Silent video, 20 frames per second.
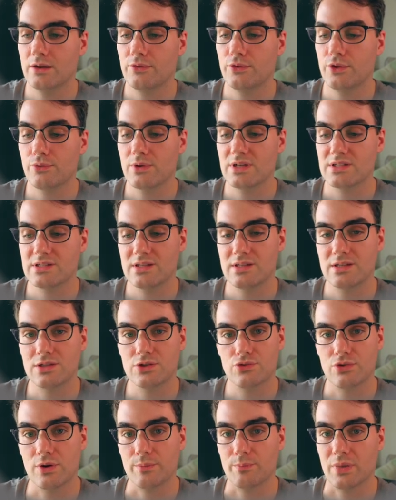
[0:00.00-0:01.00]
Now for the rest of
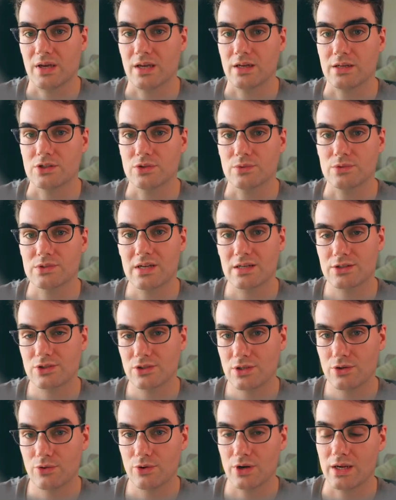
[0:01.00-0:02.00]
this trip page, it was
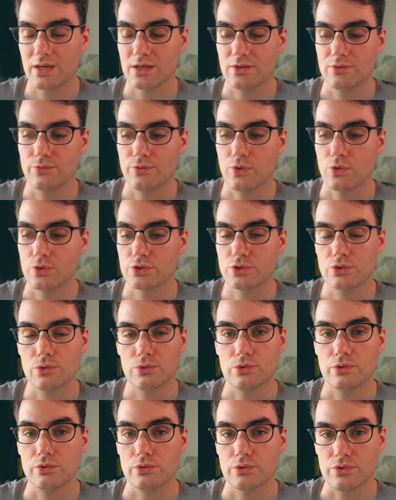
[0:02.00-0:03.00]
actually created for
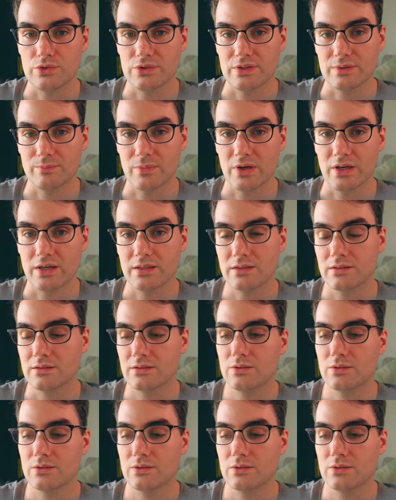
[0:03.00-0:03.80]
two uses in mind.